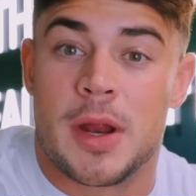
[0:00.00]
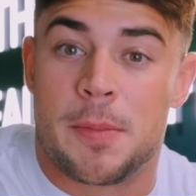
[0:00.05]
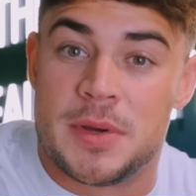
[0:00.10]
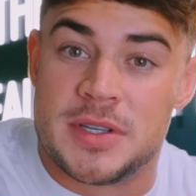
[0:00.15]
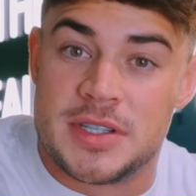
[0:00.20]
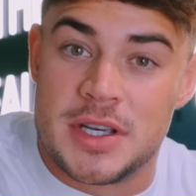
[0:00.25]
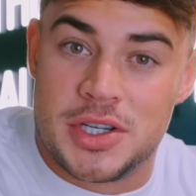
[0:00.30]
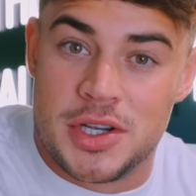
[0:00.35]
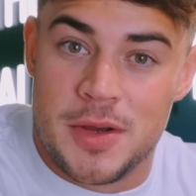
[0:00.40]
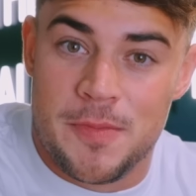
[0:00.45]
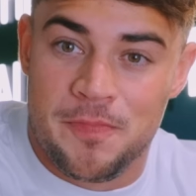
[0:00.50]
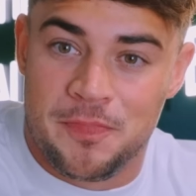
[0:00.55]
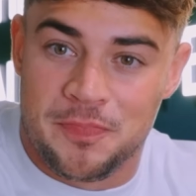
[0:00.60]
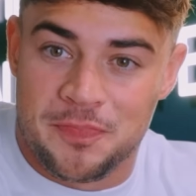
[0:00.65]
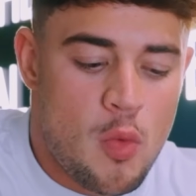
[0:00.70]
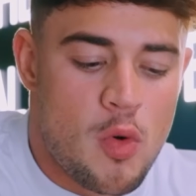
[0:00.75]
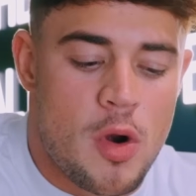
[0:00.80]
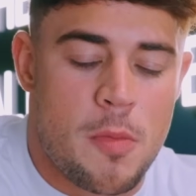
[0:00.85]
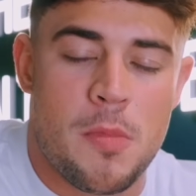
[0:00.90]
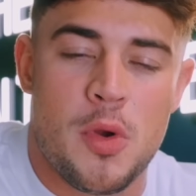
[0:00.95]
in a position,
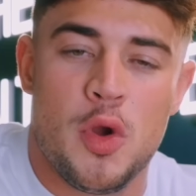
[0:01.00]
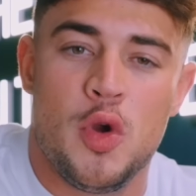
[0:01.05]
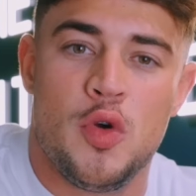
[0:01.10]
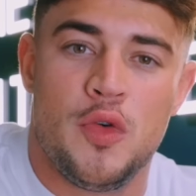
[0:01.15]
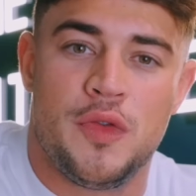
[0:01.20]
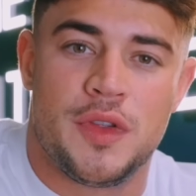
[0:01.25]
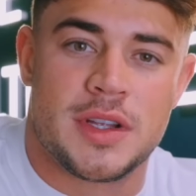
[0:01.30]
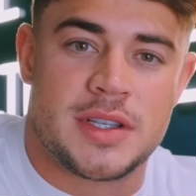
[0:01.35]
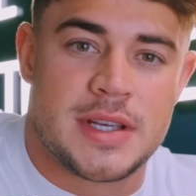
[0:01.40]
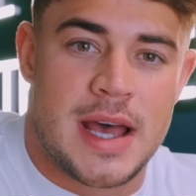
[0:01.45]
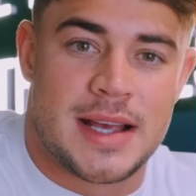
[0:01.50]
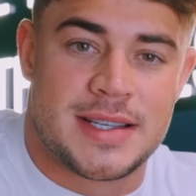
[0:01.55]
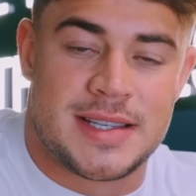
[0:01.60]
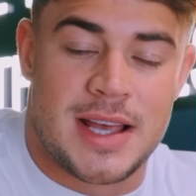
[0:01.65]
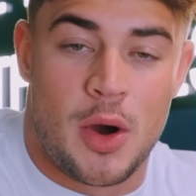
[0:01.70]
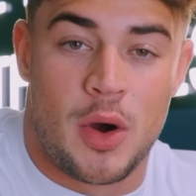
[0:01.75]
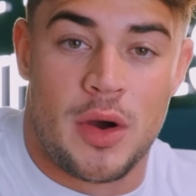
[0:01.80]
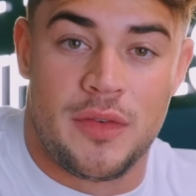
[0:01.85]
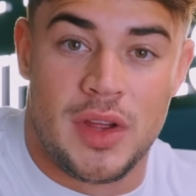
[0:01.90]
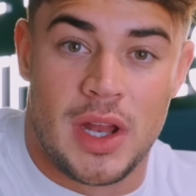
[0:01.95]
remove the tasks
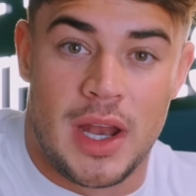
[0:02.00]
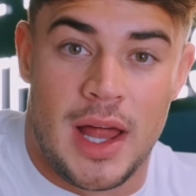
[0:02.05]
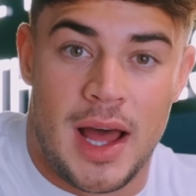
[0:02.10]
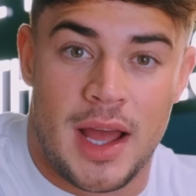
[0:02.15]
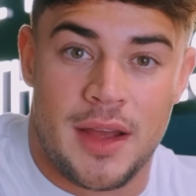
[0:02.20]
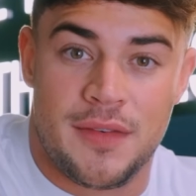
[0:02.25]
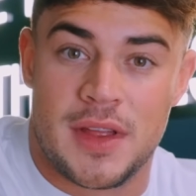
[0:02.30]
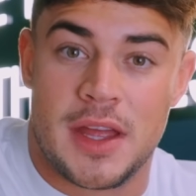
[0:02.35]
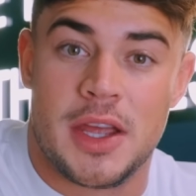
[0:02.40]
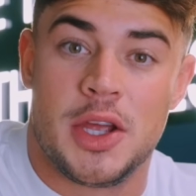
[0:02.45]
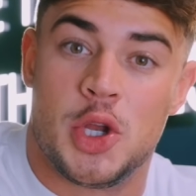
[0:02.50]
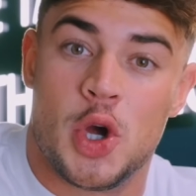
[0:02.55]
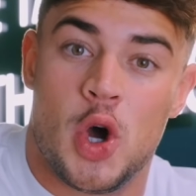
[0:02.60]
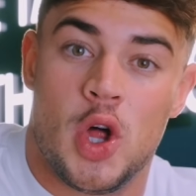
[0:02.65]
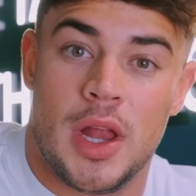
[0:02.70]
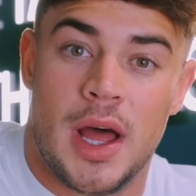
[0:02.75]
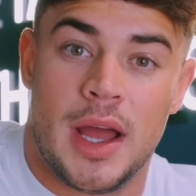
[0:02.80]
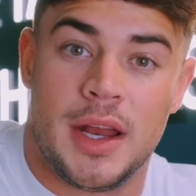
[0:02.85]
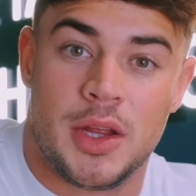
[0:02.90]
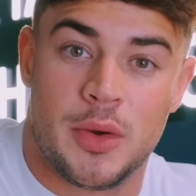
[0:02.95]
out of your life that you don't
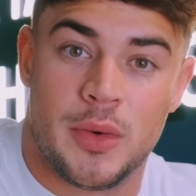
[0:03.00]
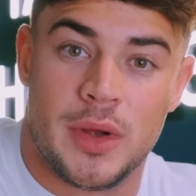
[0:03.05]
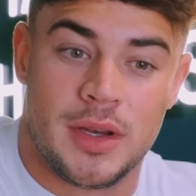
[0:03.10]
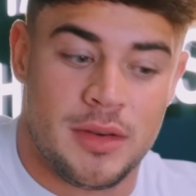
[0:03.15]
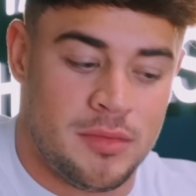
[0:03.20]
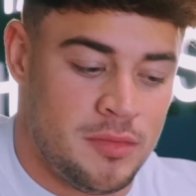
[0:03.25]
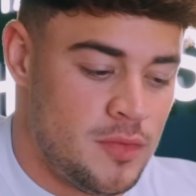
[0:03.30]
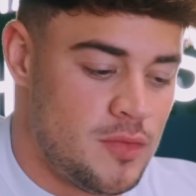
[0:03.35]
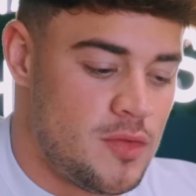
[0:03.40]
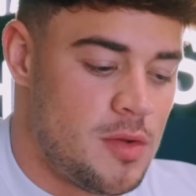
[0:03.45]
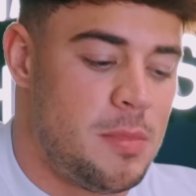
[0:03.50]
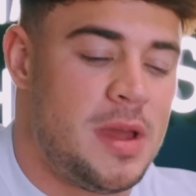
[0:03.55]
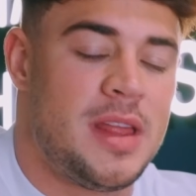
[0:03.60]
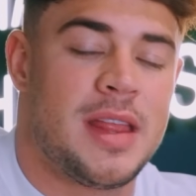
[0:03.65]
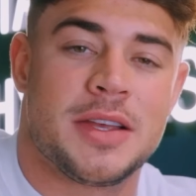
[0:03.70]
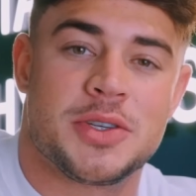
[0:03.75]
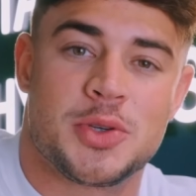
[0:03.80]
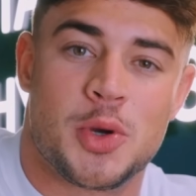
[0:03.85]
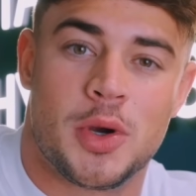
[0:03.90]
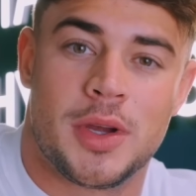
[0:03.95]
like doing. For me,
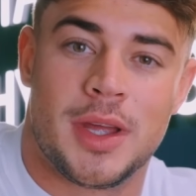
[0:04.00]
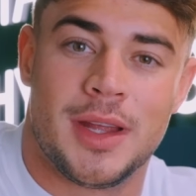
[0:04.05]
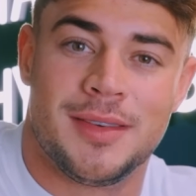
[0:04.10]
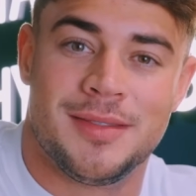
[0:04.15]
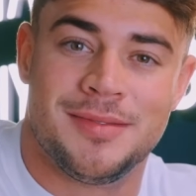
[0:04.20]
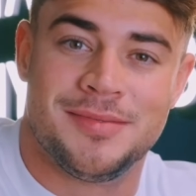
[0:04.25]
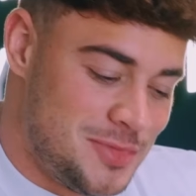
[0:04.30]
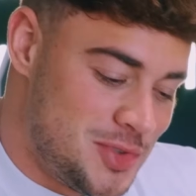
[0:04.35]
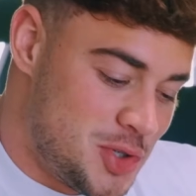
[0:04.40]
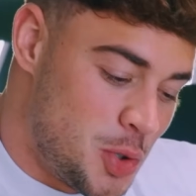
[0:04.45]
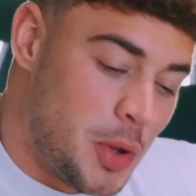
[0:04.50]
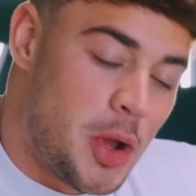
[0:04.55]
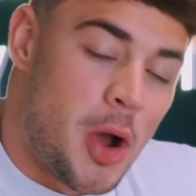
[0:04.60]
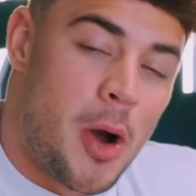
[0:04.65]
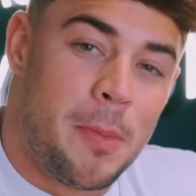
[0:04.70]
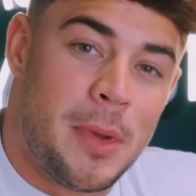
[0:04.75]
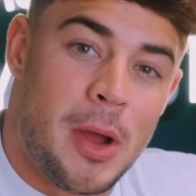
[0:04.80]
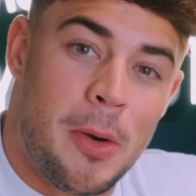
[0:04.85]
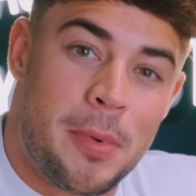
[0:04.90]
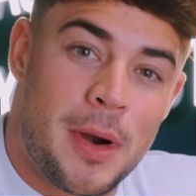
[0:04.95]
that's cooking. So we got
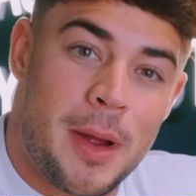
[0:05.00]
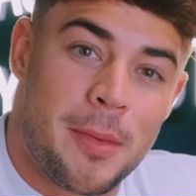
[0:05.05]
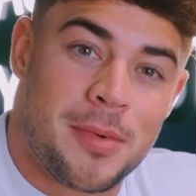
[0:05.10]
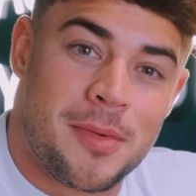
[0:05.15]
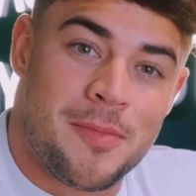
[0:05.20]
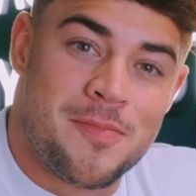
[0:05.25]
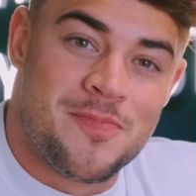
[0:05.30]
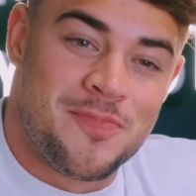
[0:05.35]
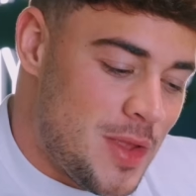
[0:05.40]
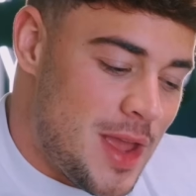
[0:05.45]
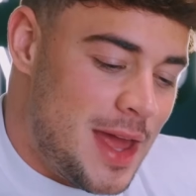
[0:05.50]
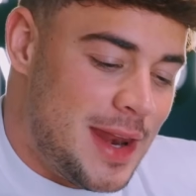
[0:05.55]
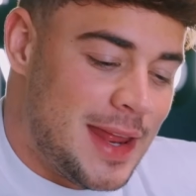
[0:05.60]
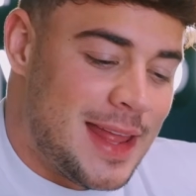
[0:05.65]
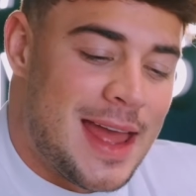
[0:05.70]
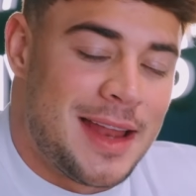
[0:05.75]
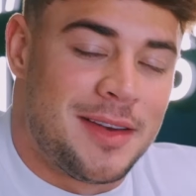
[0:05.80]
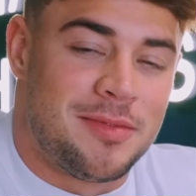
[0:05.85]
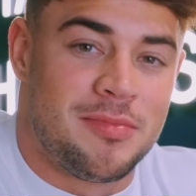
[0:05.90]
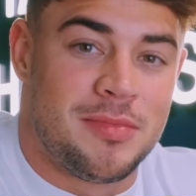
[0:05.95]
a meal prep. And
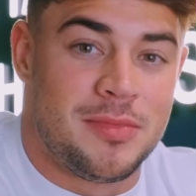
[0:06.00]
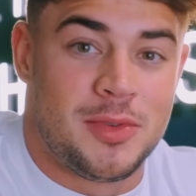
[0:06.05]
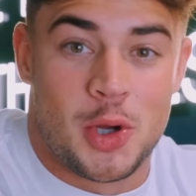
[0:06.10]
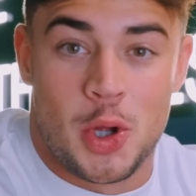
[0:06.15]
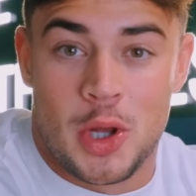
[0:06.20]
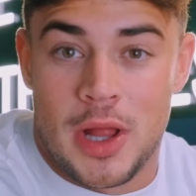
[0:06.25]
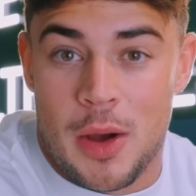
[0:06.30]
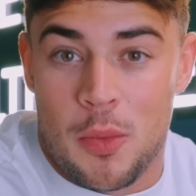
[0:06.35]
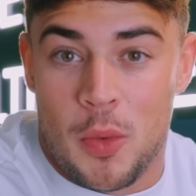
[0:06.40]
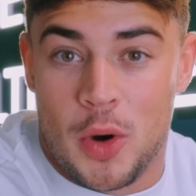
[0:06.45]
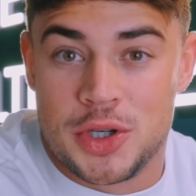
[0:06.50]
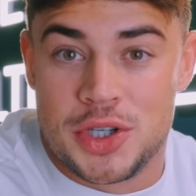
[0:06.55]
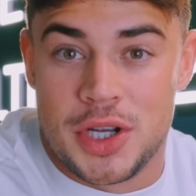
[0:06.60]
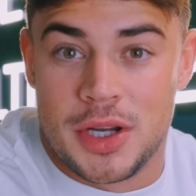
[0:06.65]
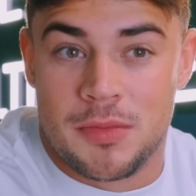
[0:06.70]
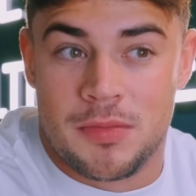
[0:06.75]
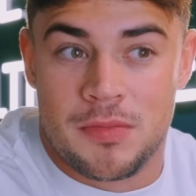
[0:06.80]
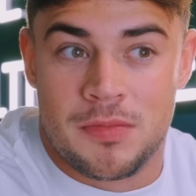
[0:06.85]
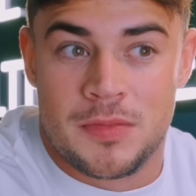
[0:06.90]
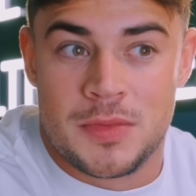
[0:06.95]
again, don't like
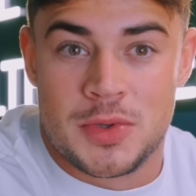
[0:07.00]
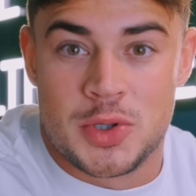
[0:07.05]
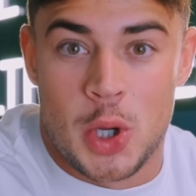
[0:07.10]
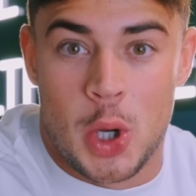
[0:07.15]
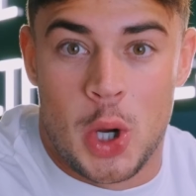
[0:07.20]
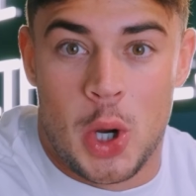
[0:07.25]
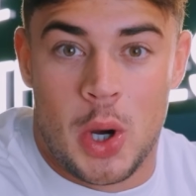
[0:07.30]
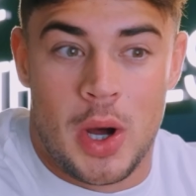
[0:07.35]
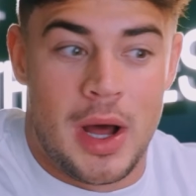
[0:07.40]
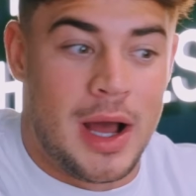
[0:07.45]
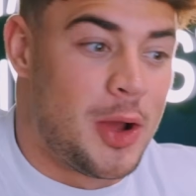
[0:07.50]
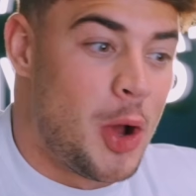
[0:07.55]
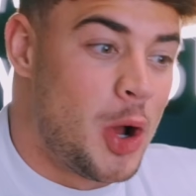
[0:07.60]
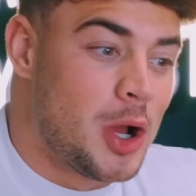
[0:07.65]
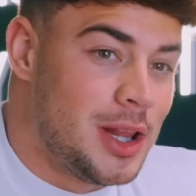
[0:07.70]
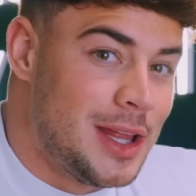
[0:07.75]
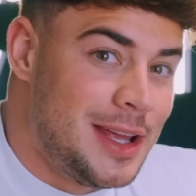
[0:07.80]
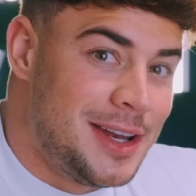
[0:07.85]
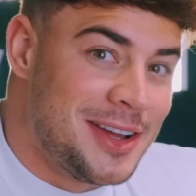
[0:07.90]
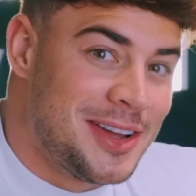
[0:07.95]
washing, so I got a
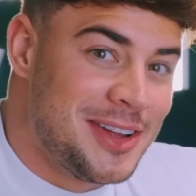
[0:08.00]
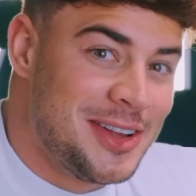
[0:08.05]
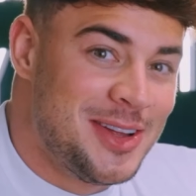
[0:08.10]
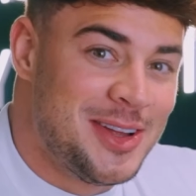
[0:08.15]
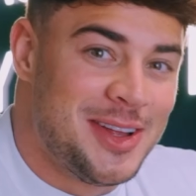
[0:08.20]
cleaner.